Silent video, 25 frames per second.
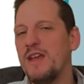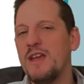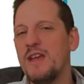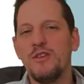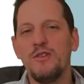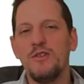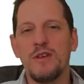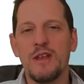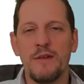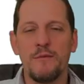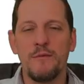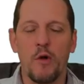
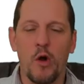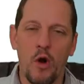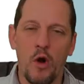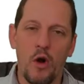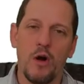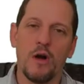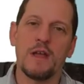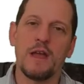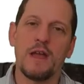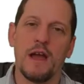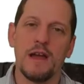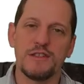You can have
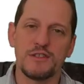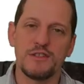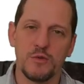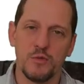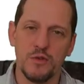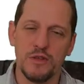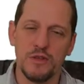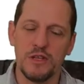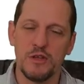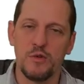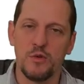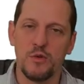all kinds of
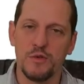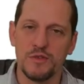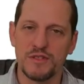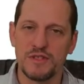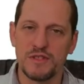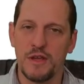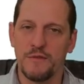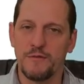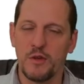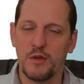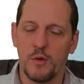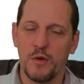really cool
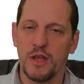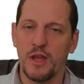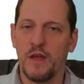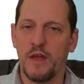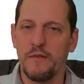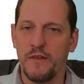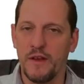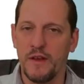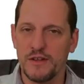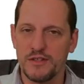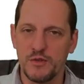stuff going on there.